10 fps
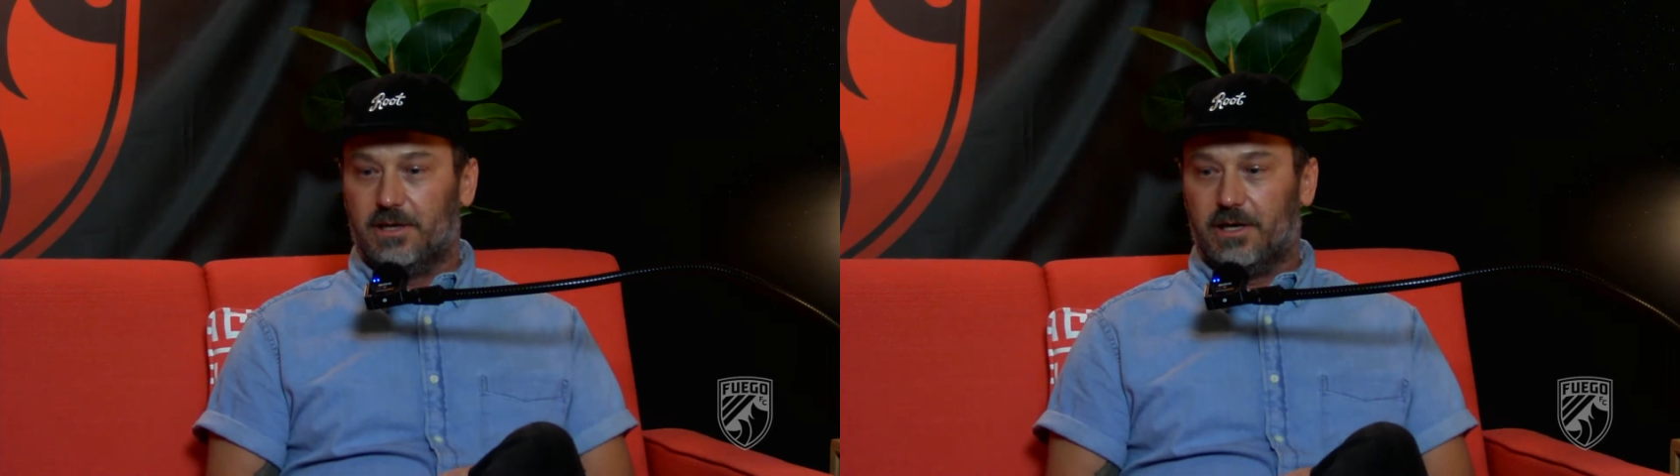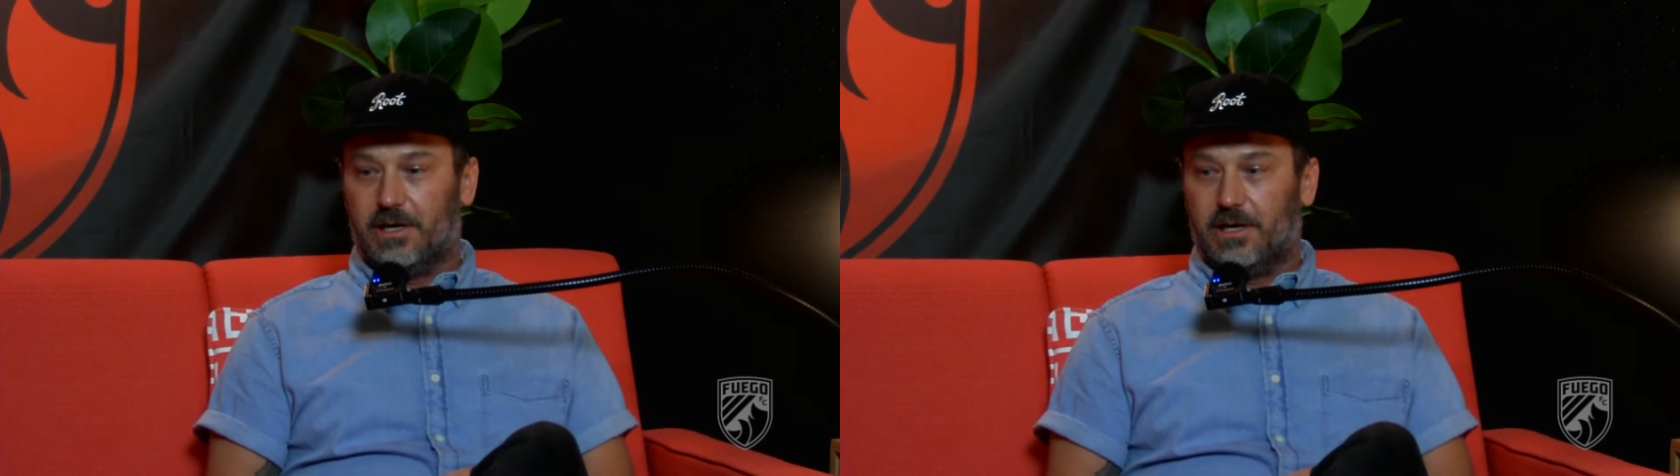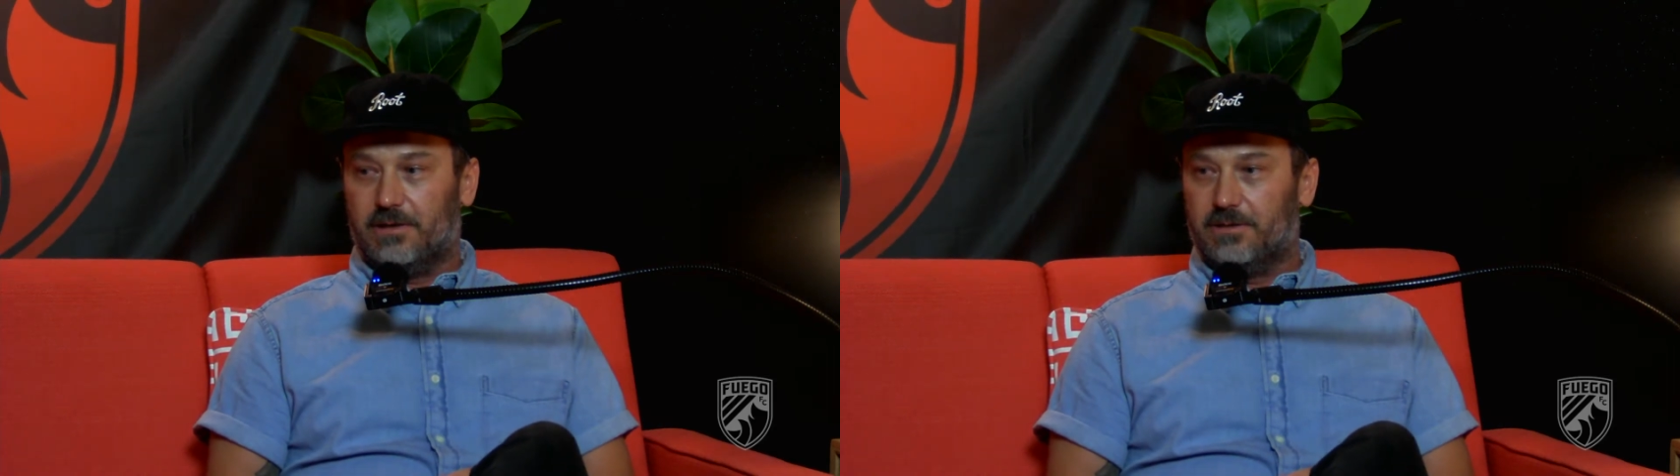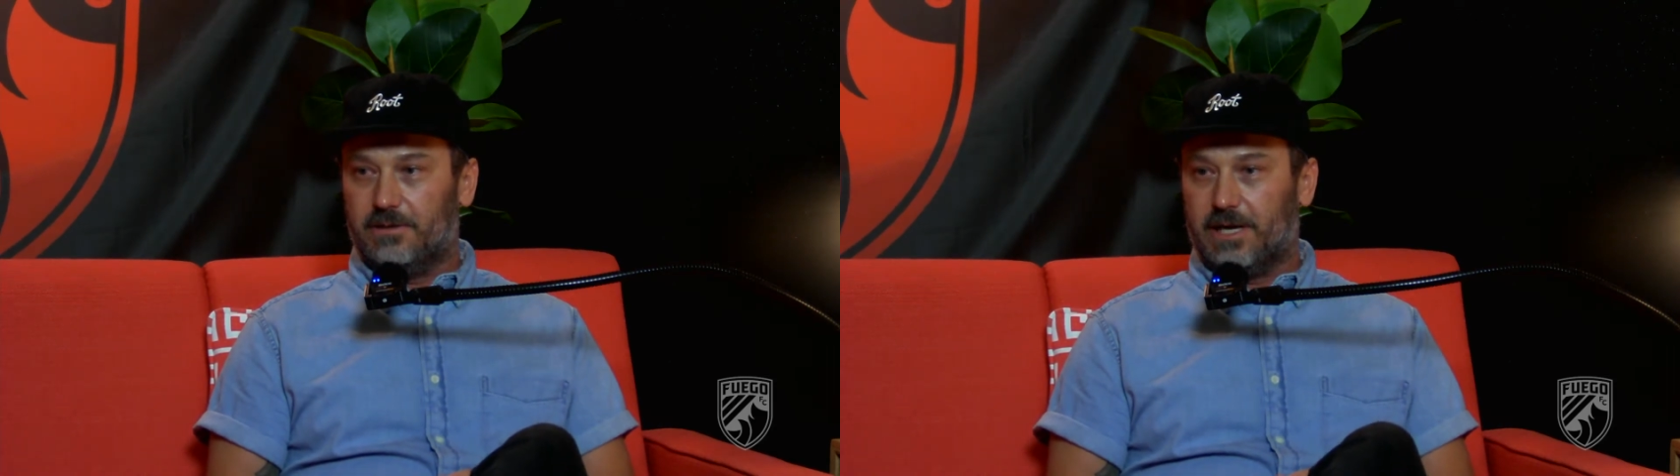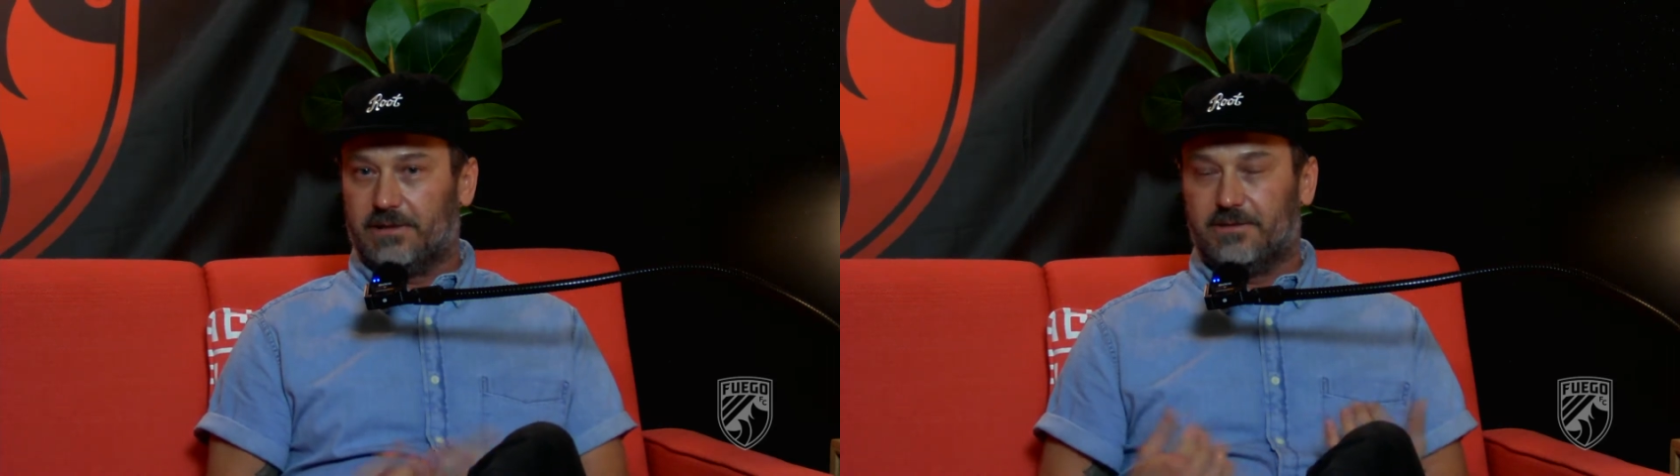At
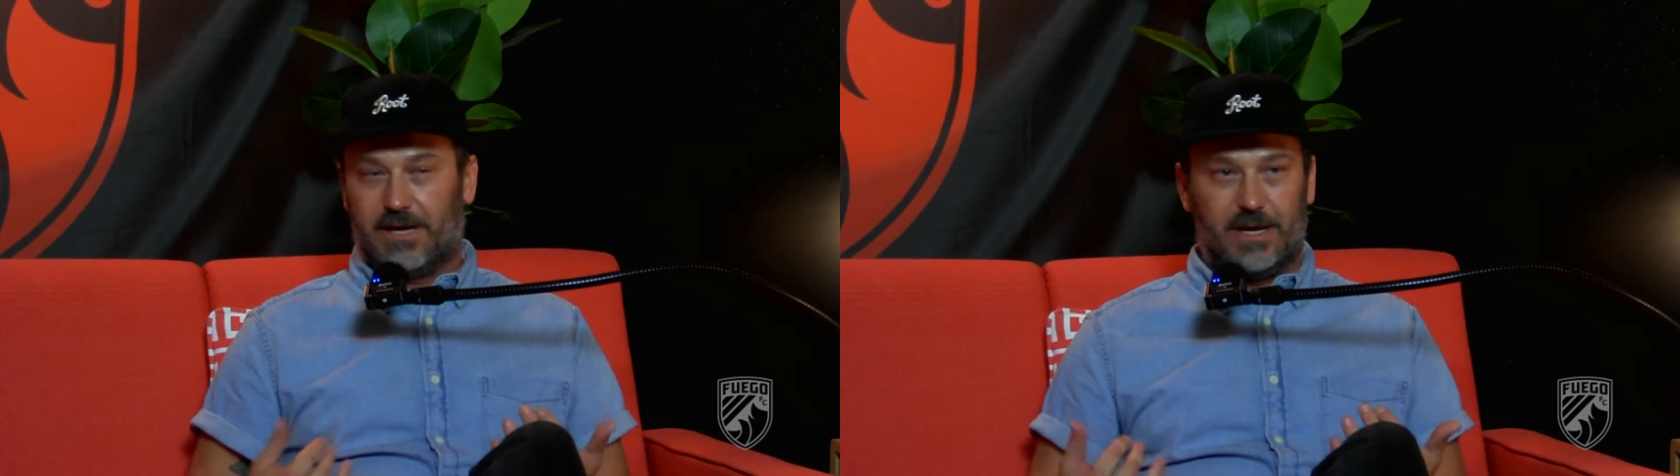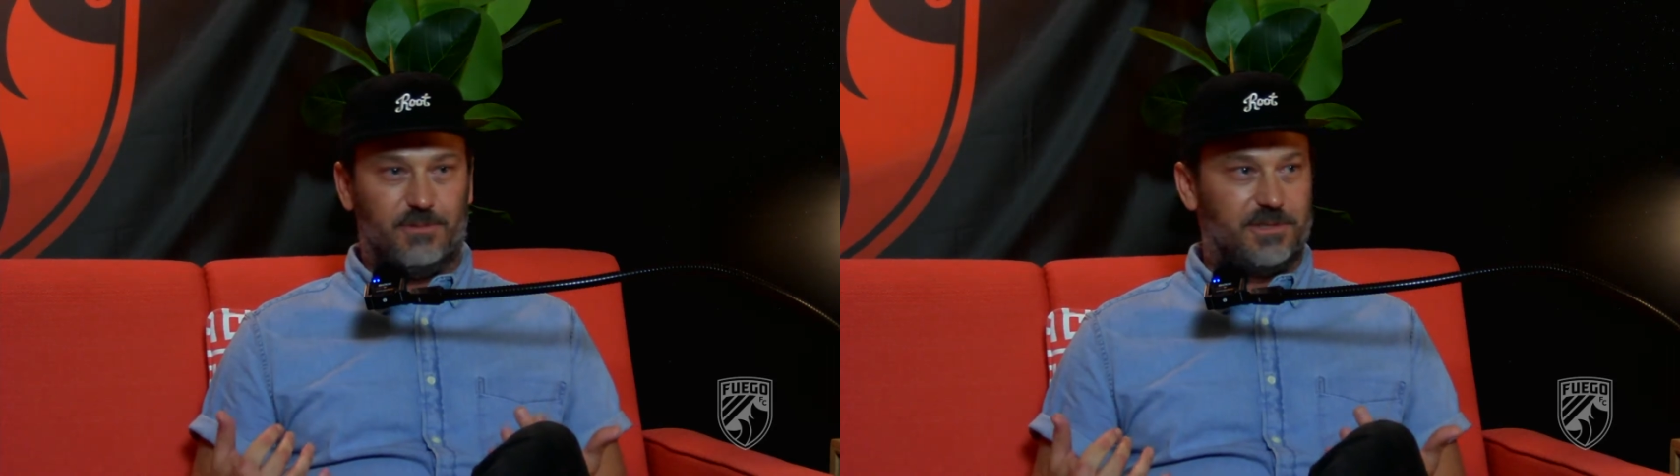the time,